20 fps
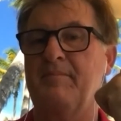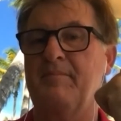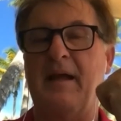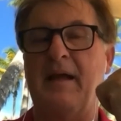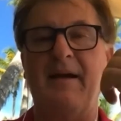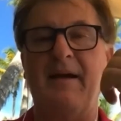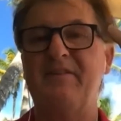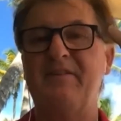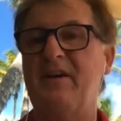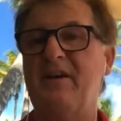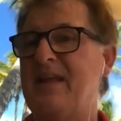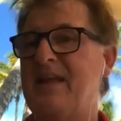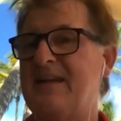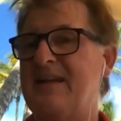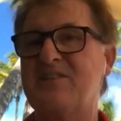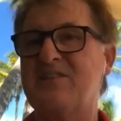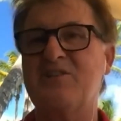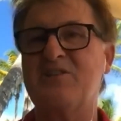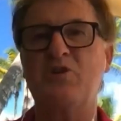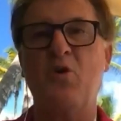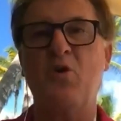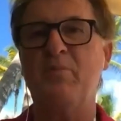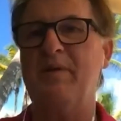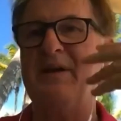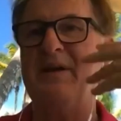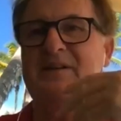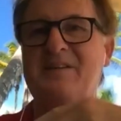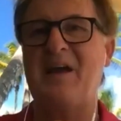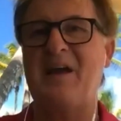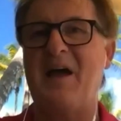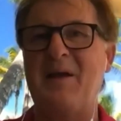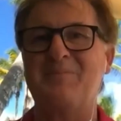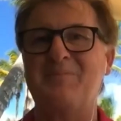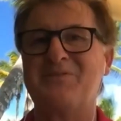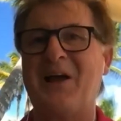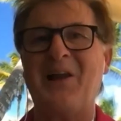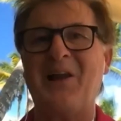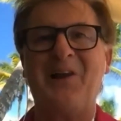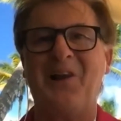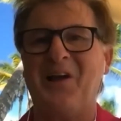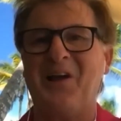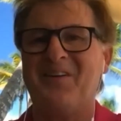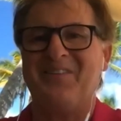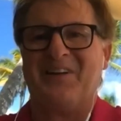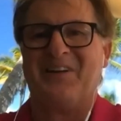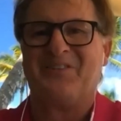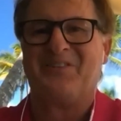I've done that so many times. I love it